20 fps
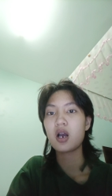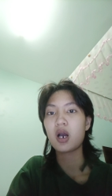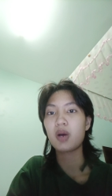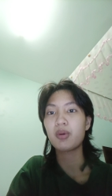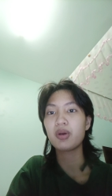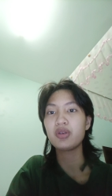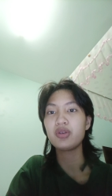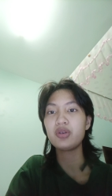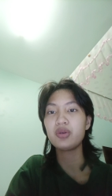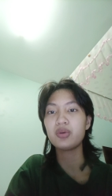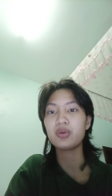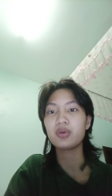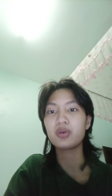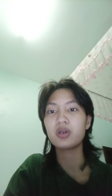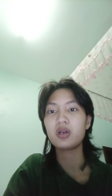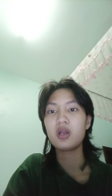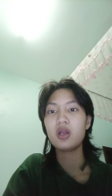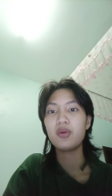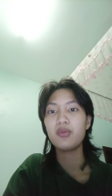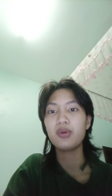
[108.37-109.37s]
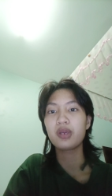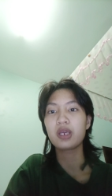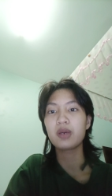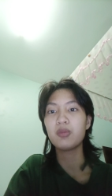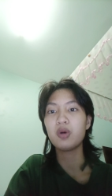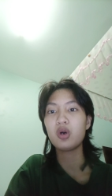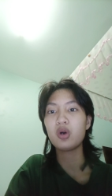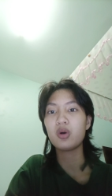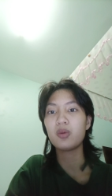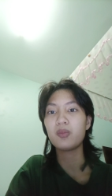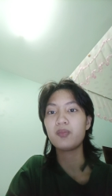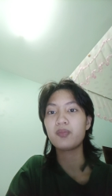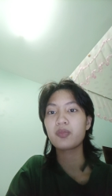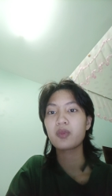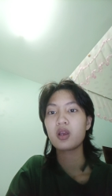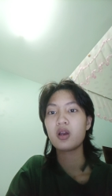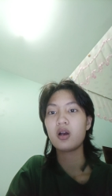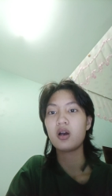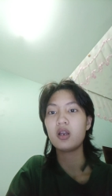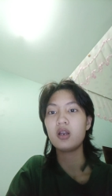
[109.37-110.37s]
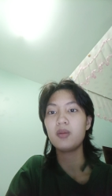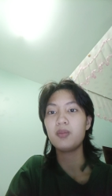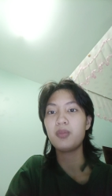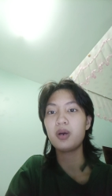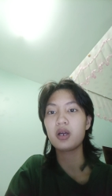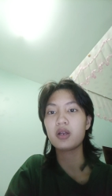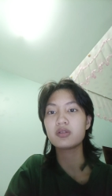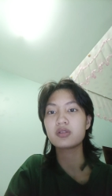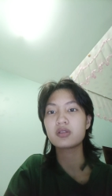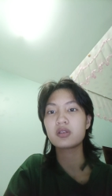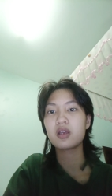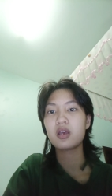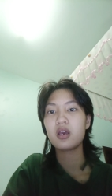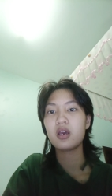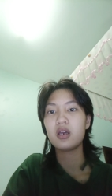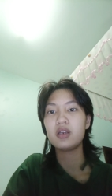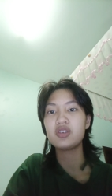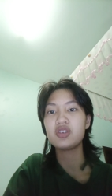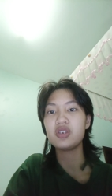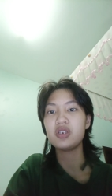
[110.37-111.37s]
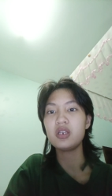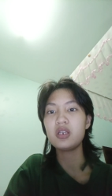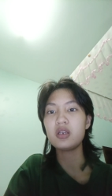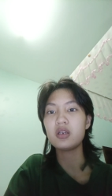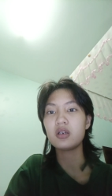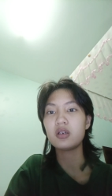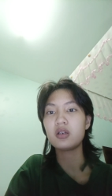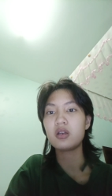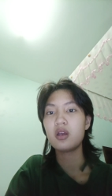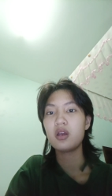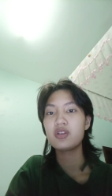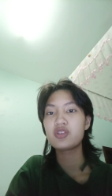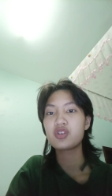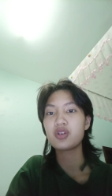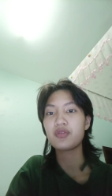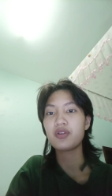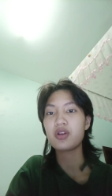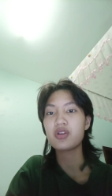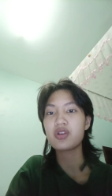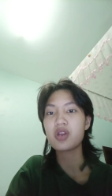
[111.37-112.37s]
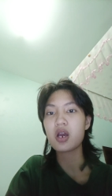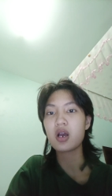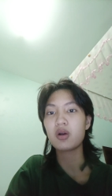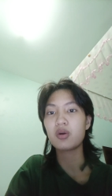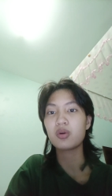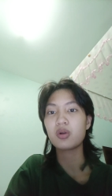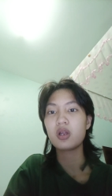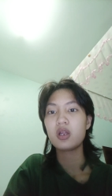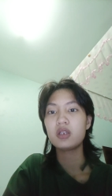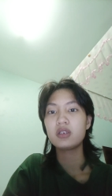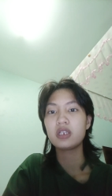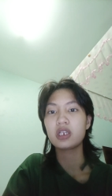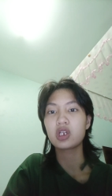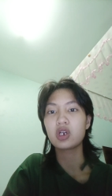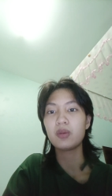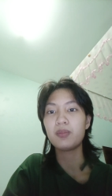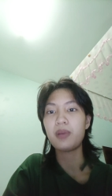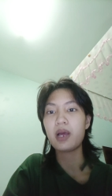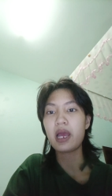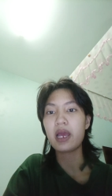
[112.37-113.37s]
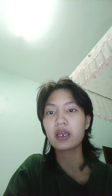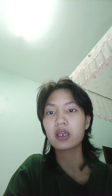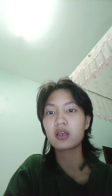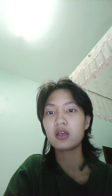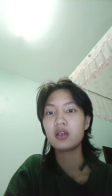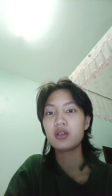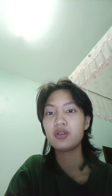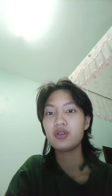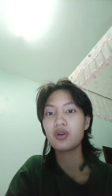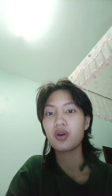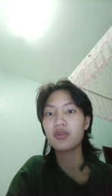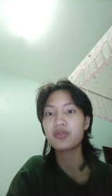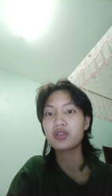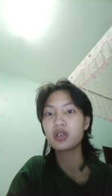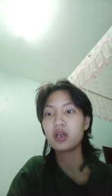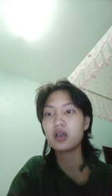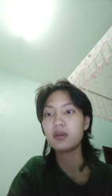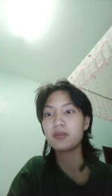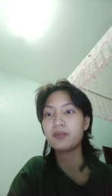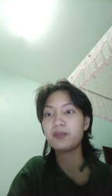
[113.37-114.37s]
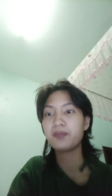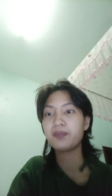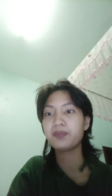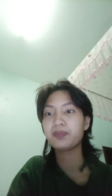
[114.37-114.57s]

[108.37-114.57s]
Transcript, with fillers: How are you? We came home. On a bus. Engineer. Shift her down. They call back. You are tub.